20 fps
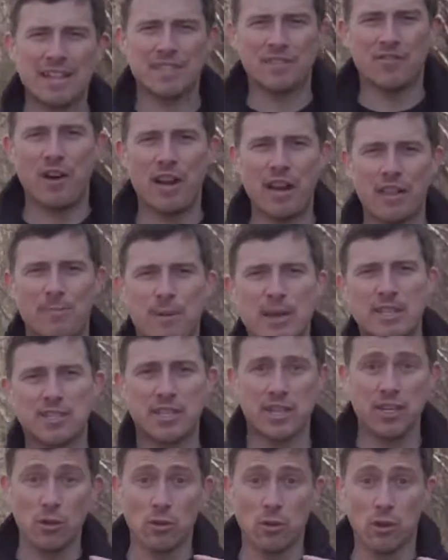and to find out the best
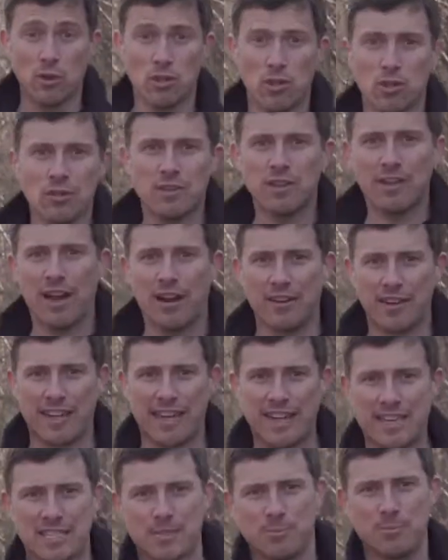deal you can get on a
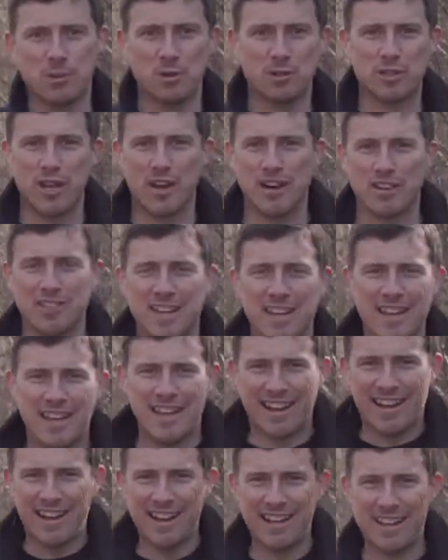Kia Sportage,
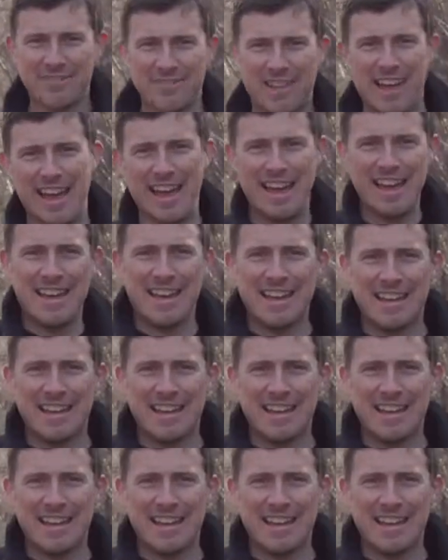click up there